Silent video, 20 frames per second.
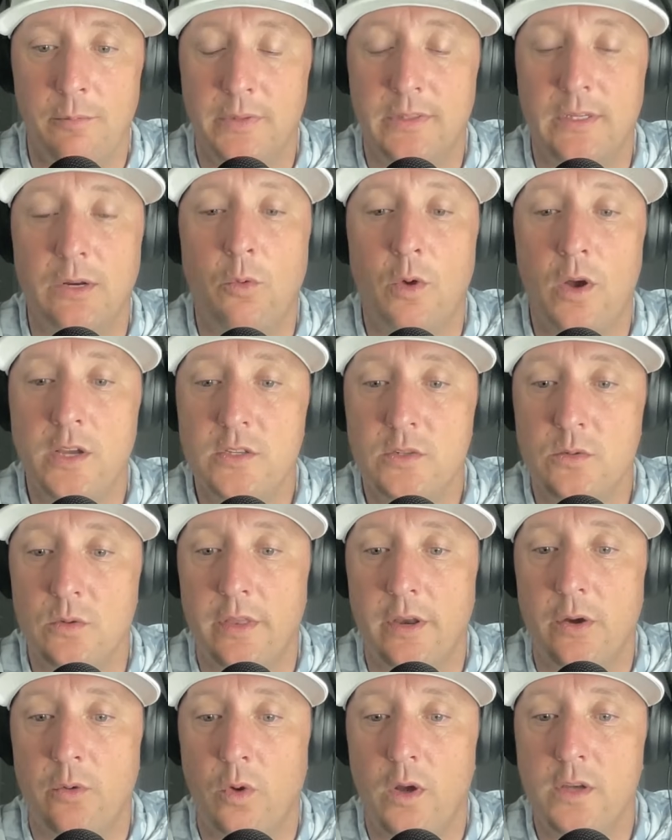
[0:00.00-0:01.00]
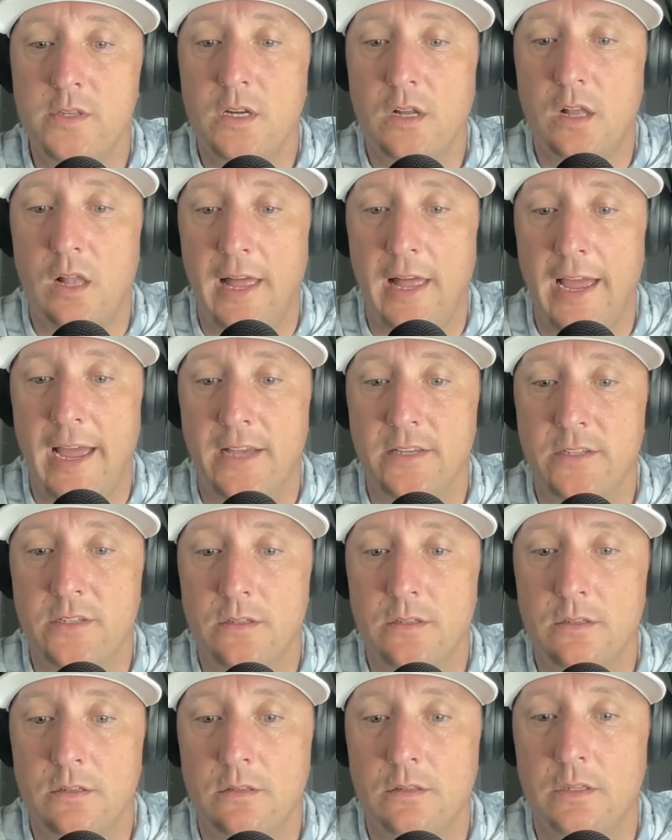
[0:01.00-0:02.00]
but there was a
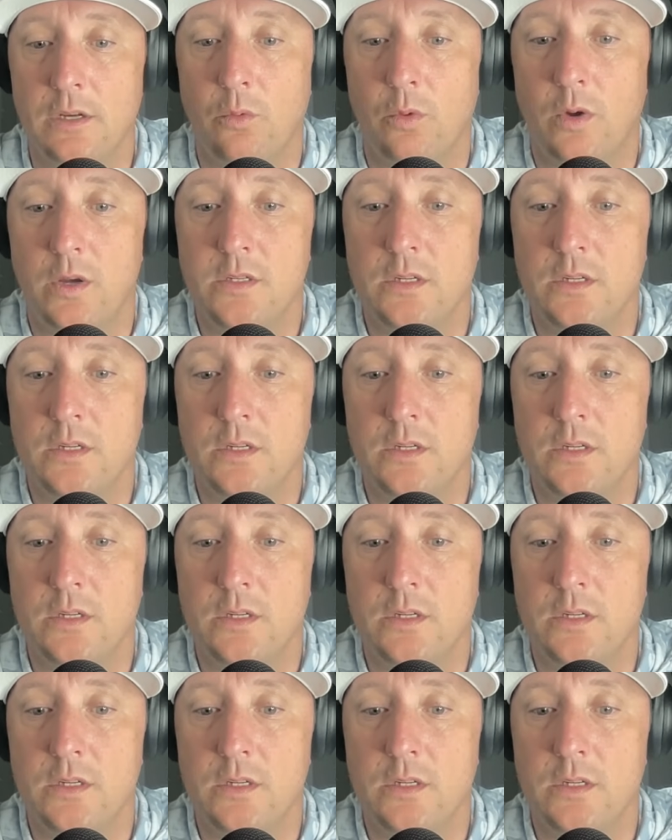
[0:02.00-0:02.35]
class that